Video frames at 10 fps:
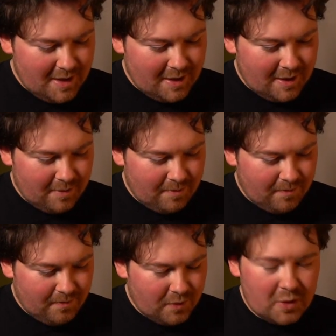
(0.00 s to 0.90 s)

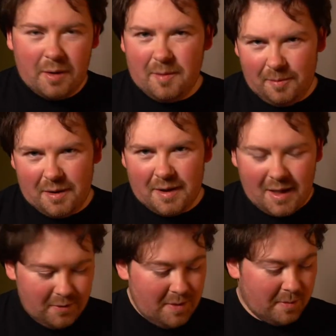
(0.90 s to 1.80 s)
so I will be able to
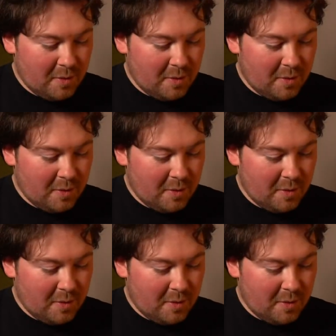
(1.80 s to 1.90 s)
get a wee bit